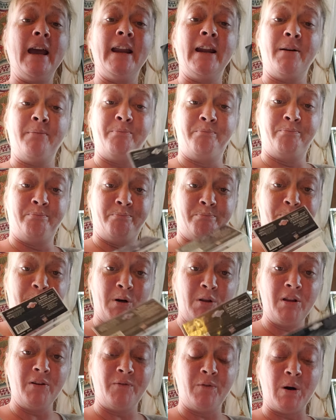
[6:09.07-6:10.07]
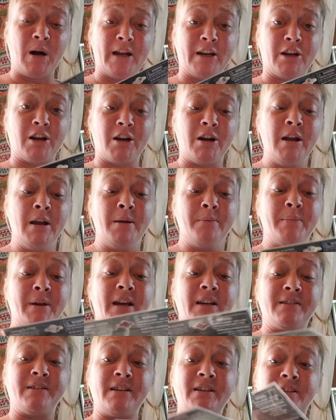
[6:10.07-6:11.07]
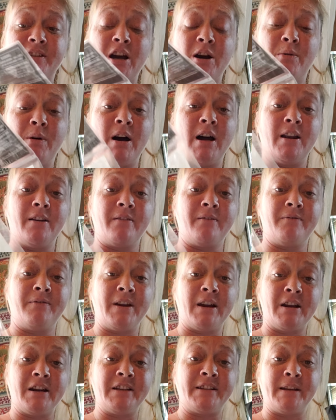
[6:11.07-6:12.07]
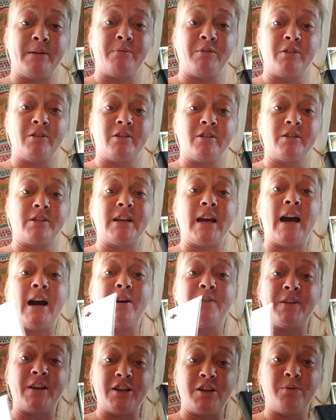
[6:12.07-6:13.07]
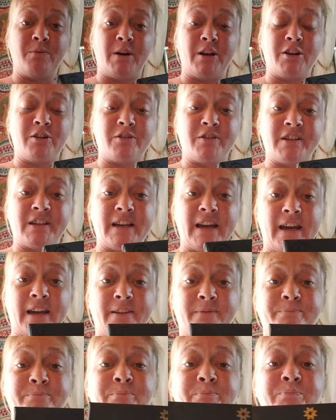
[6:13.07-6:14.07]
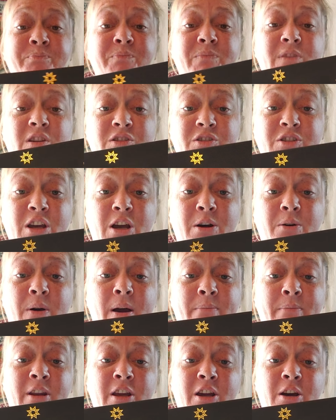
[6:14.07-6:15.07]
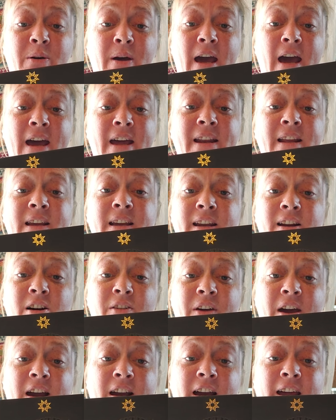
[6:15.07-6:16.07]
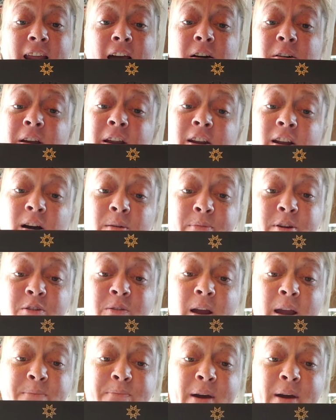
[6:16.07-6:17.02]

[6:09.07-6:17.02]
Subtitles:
and a bowl of water, because these go on very similar to how they do on your skin. So I'm going to go ahead and get all that cut out, and I'll be right